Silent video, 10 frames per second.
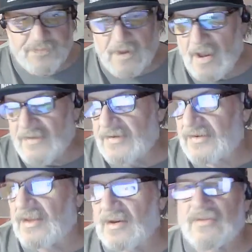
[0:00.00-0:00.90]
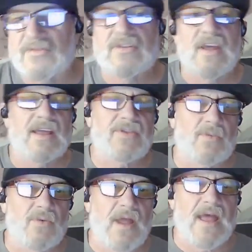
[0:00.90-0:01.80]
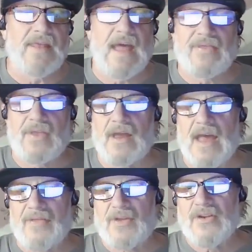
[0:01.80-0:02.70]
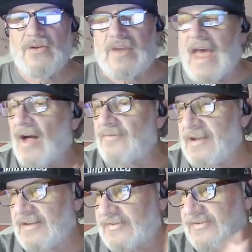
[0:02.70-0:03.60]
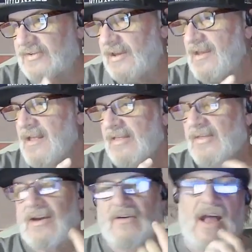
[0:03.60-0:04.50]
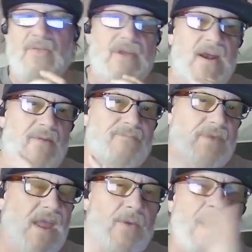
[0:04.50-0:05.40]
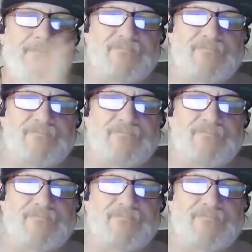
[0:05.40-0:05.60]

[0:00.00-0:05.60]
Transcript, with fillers: It's just a little stick at the at, at the at the new Calvinists that are out there. Anyway,